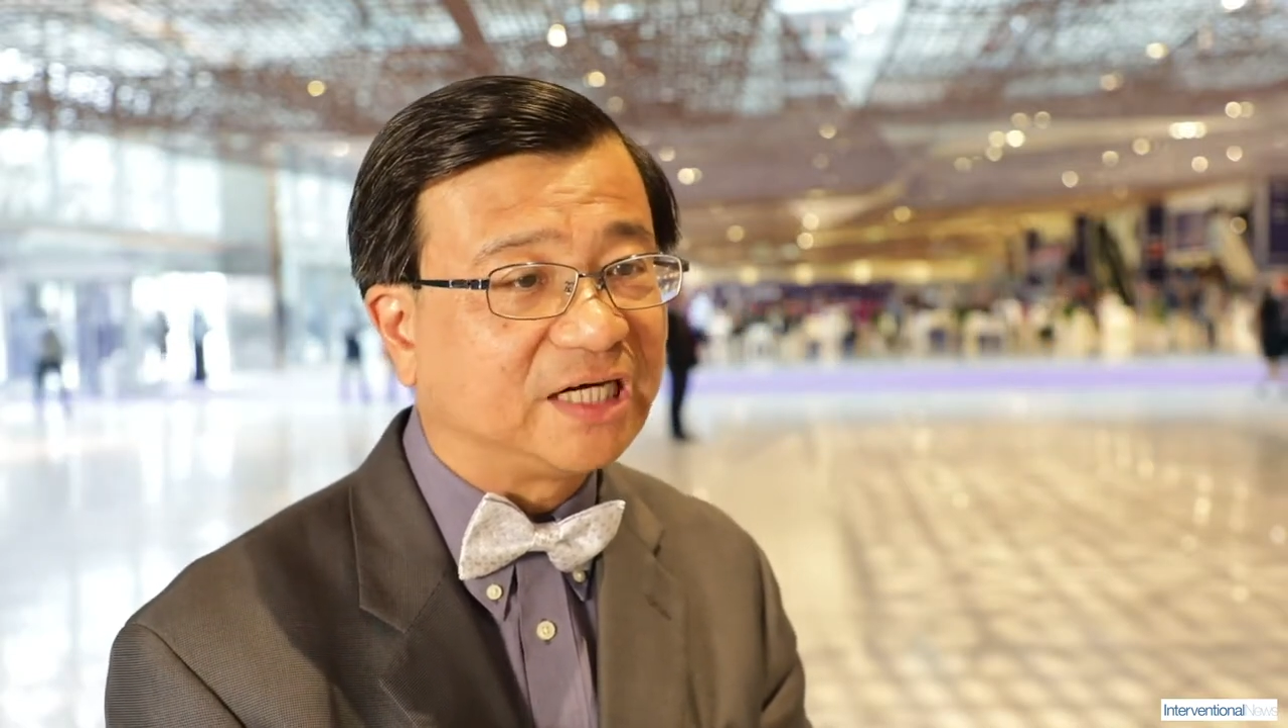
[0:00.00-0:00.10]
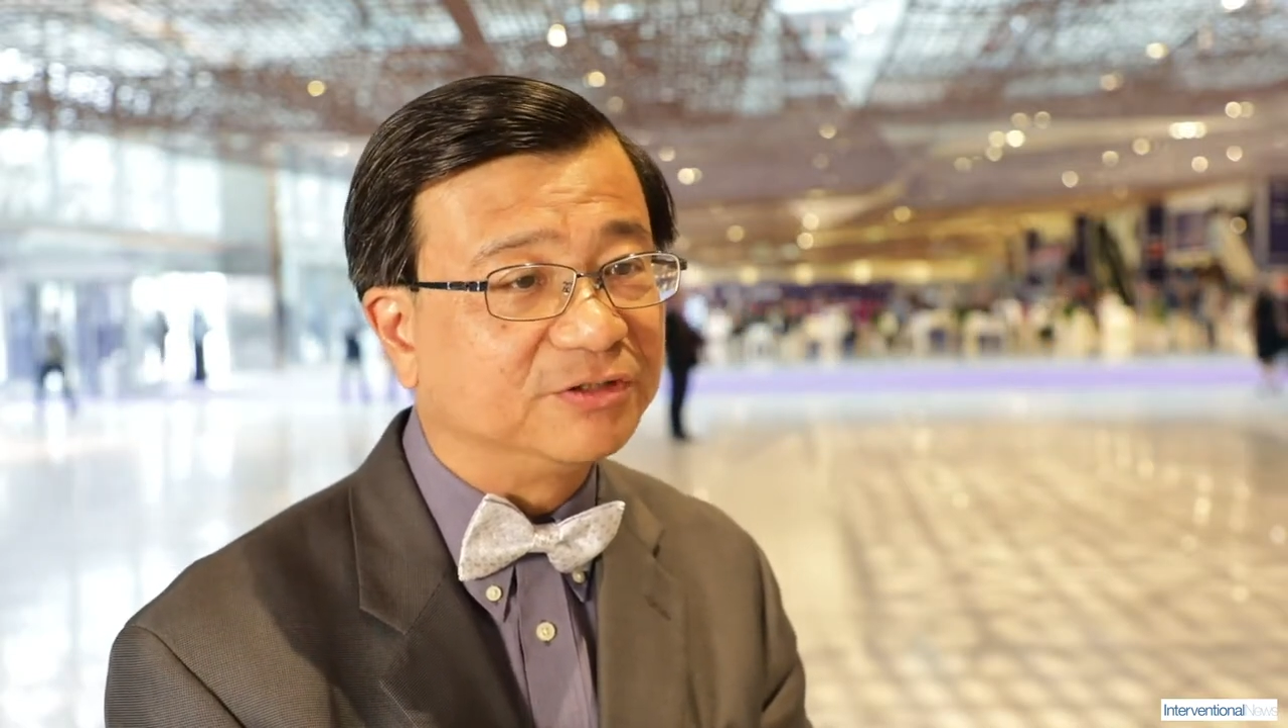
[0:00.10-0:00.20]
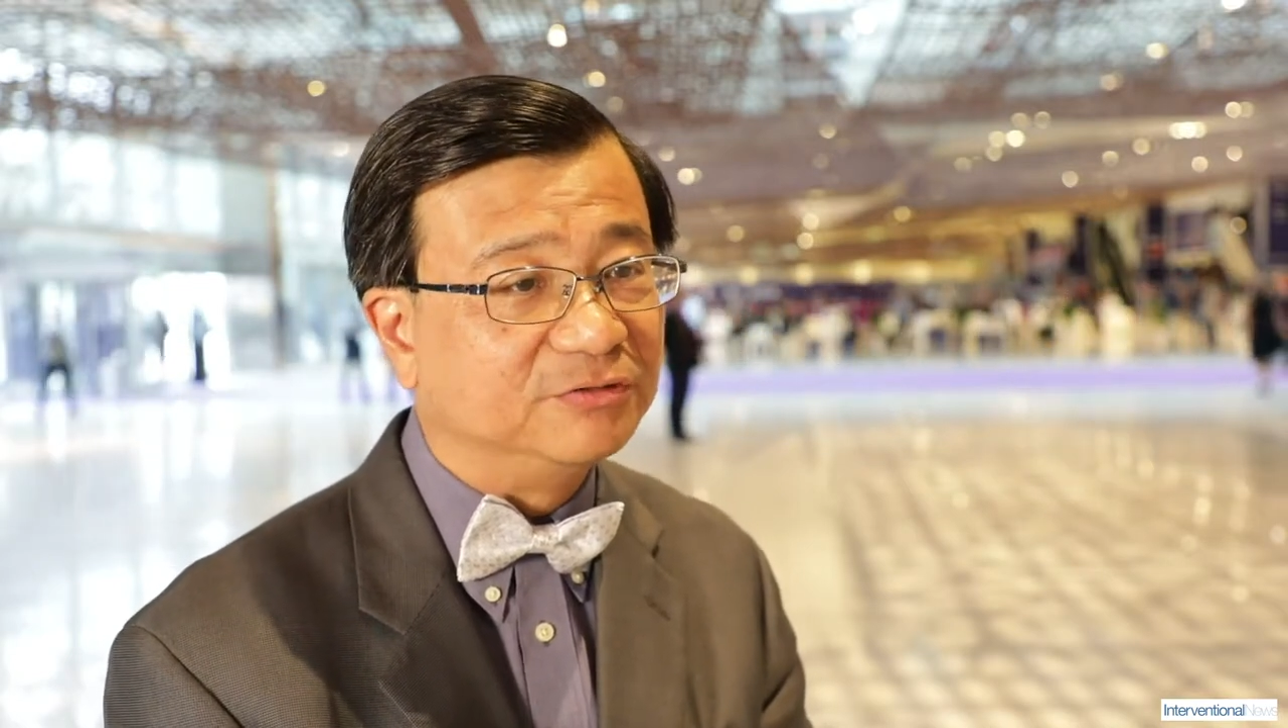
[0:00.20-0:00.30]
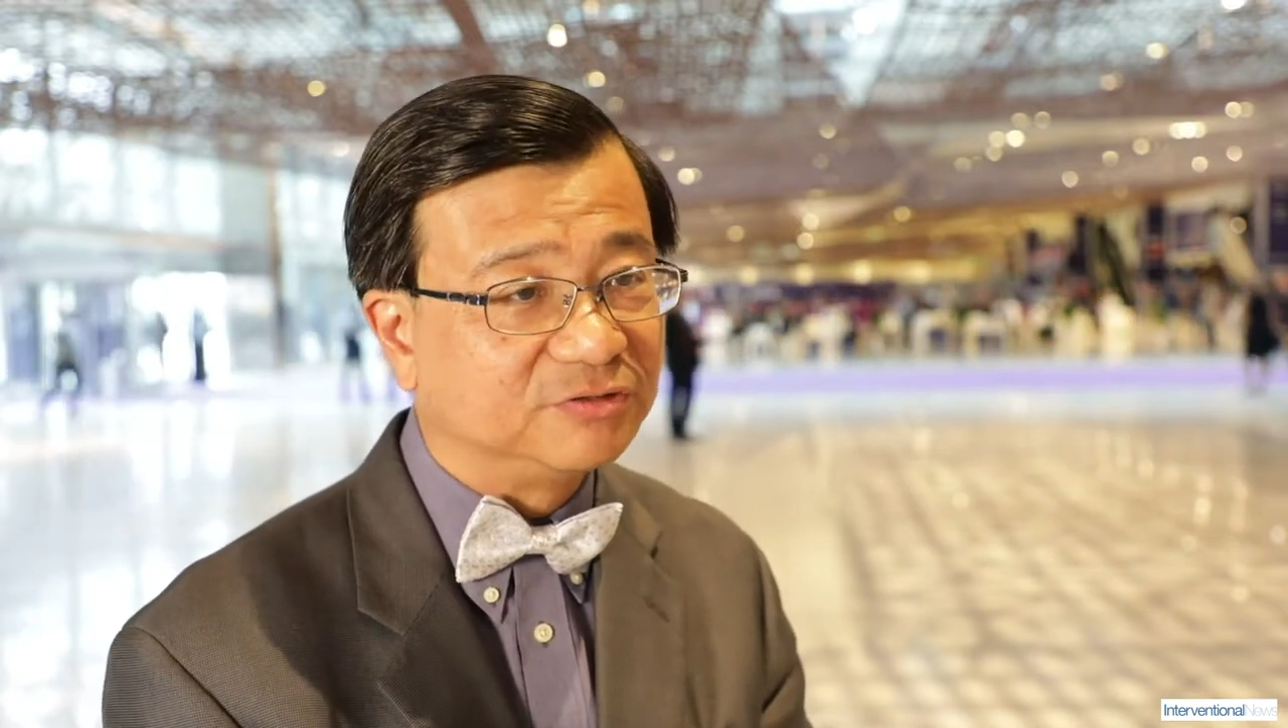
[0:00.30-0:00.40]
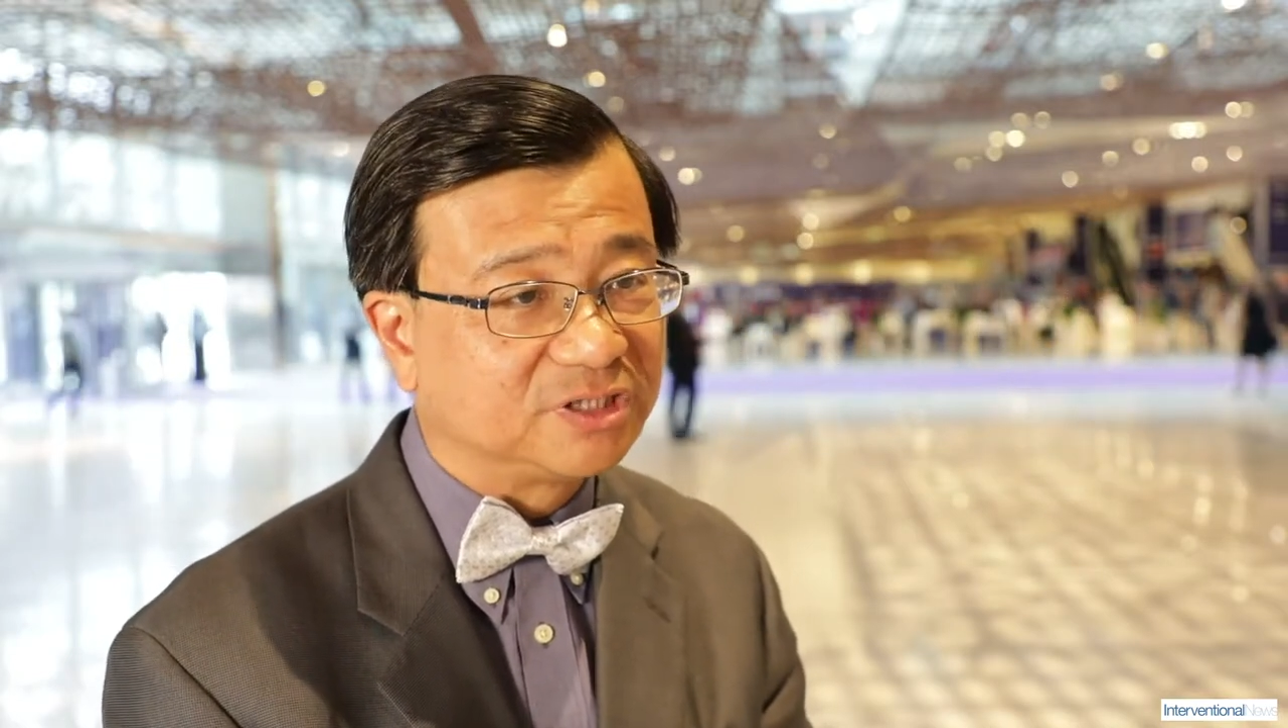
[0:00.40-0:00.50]
drug
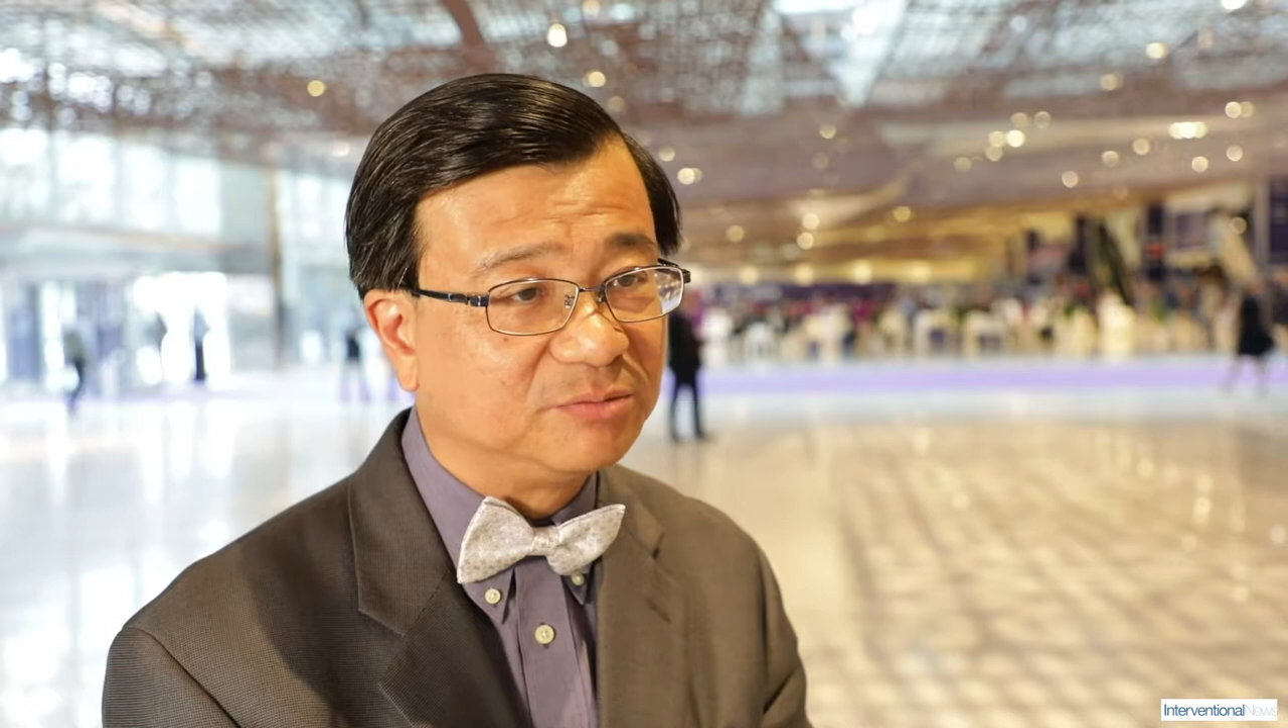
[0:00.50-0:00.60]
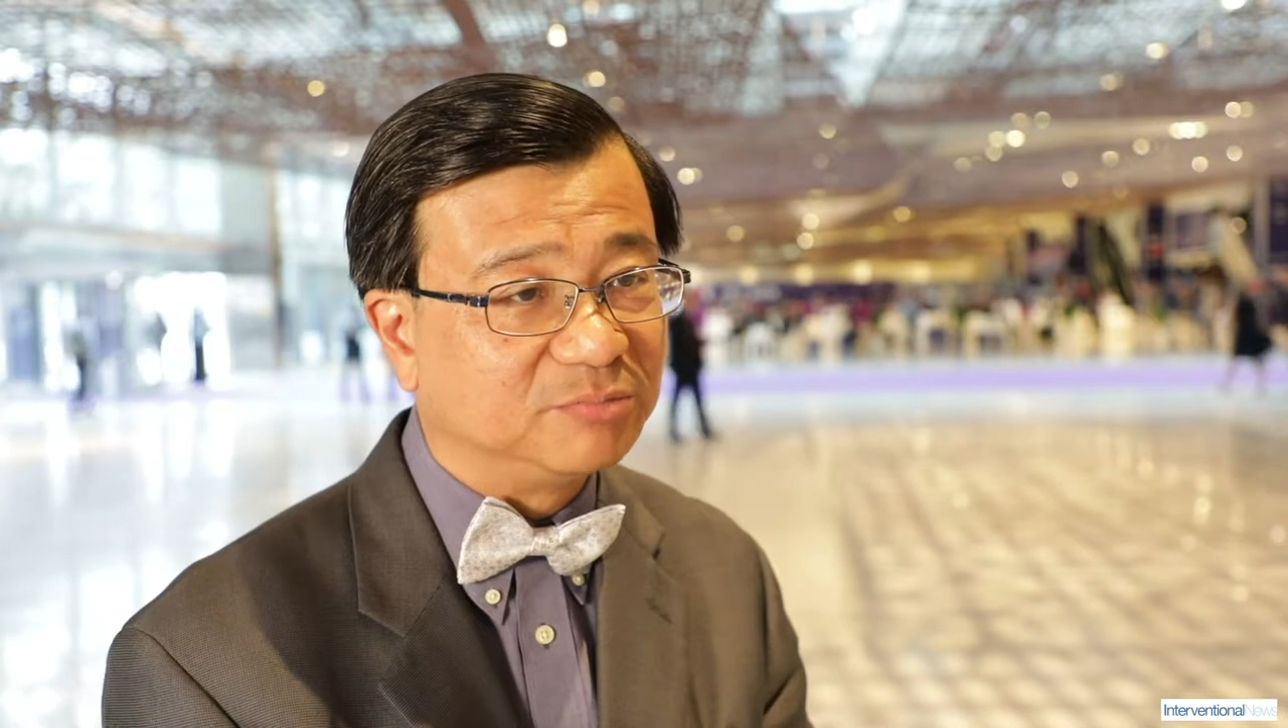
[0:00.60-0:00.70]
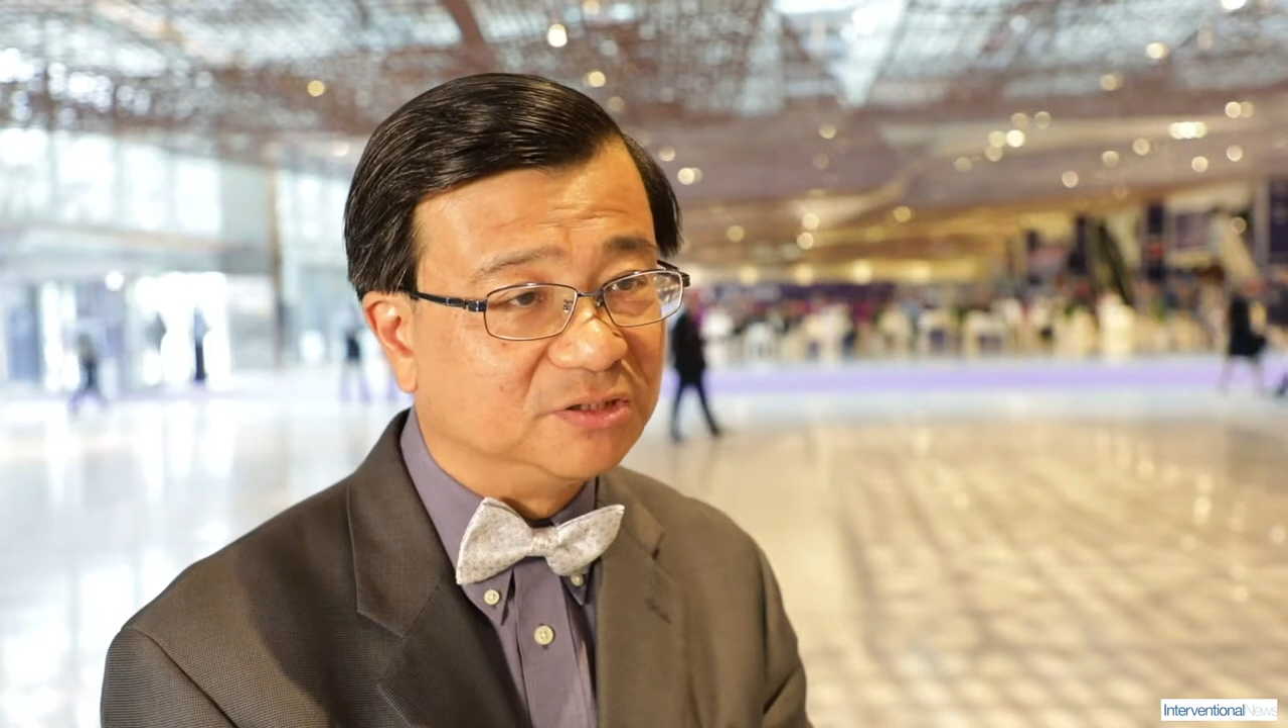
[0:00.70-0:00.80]
eluting